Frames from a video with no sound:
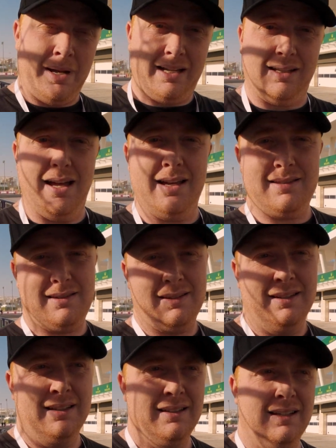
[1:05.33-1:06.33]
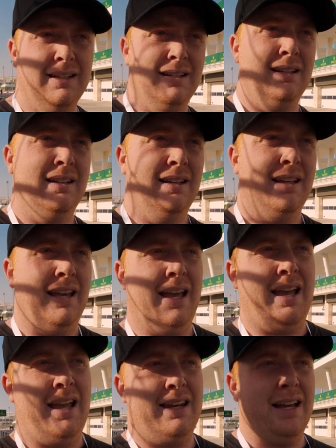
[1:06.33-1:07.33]
my clients.
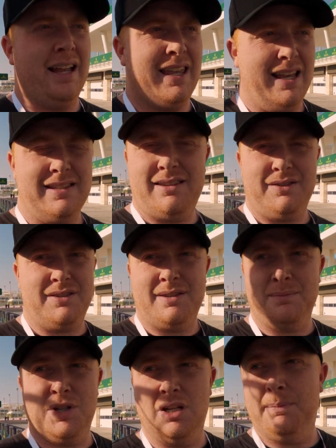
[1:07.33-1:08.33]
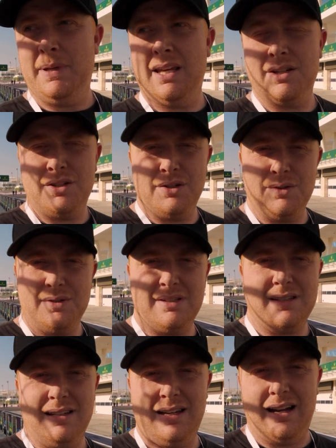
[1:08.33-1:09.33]
And I guess there's some shipping
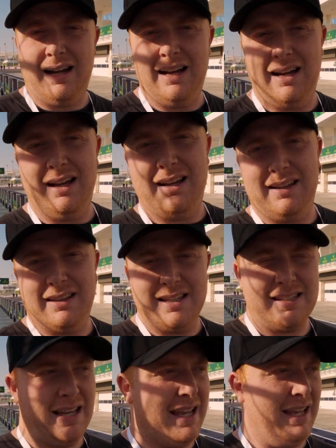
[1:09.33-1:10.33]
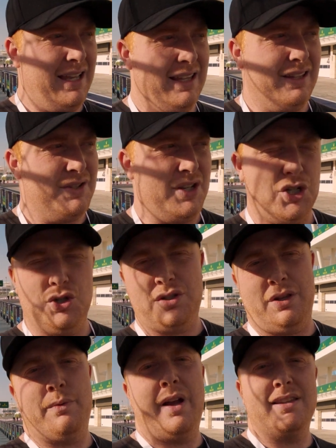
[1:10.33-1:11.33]
issues. They say there's issues
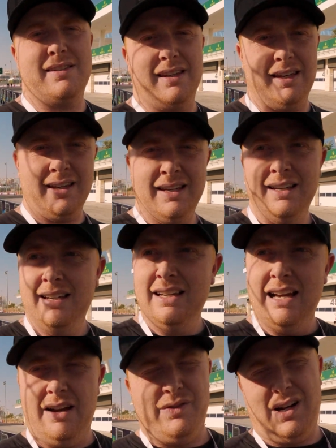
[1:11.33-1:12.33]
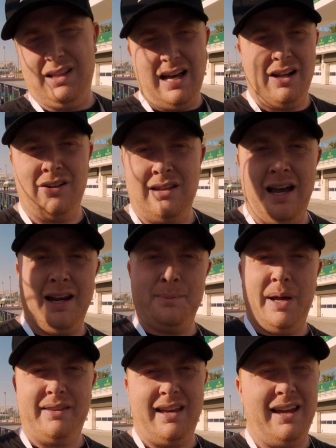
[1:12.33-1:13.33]
in the Red Sea. I've read a lot online
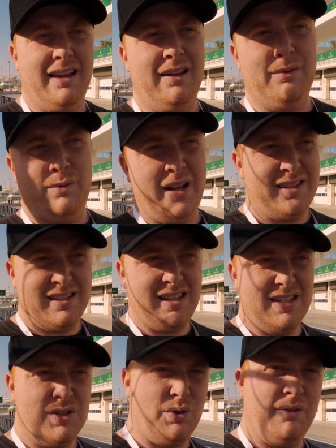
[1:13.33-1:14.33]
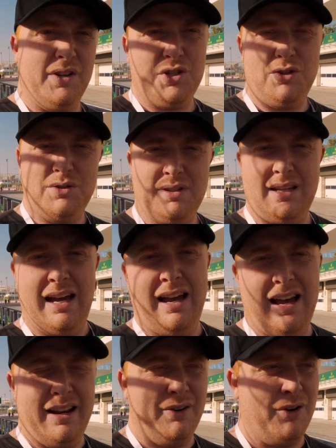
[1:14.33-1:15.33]
about that Red Sea sort of issues.
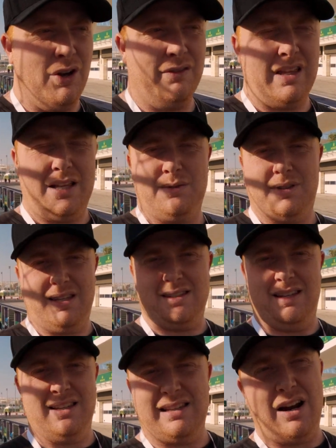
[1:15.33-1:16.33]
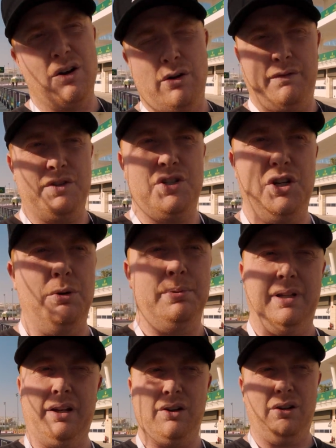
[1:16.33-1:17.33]
I don't know if that's what this is. I don't know if it's
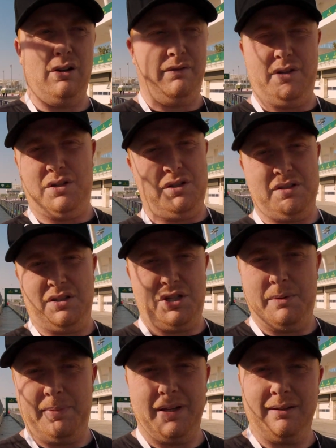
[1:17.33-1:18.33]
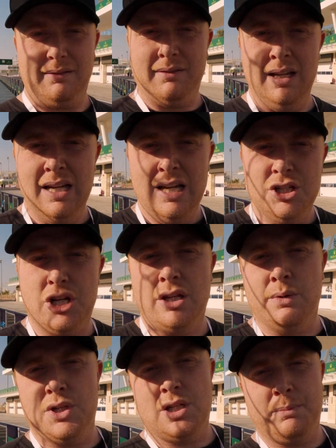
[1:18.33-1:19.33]
geopolitical or if it's just a
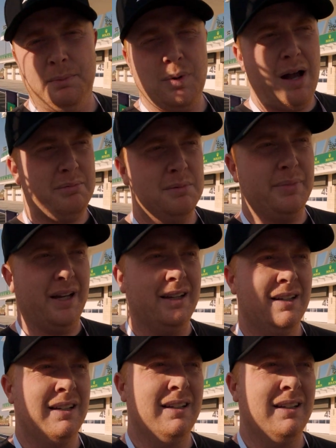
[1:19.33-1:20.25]
genuine shipping problem, but